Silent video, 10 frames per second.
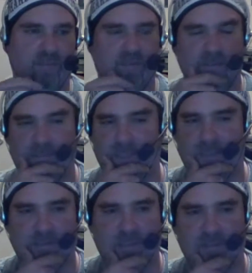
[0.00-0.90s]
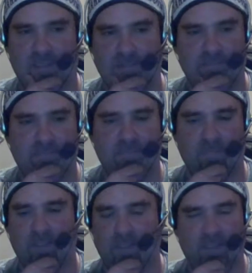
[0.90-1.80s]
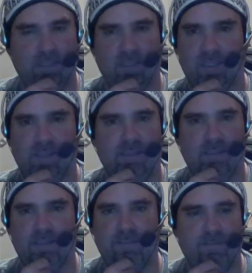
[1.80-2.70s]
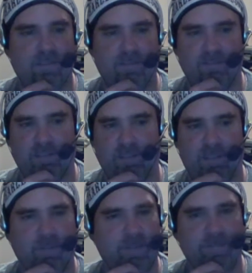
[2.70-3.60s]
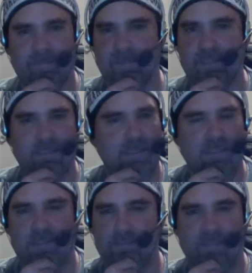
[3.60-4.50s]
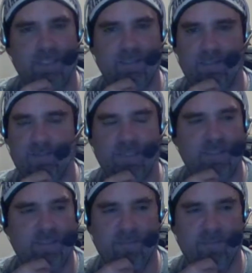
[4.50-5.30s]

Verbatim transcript: Evans gets the last spot. She hits uh, the twisting neck breaker.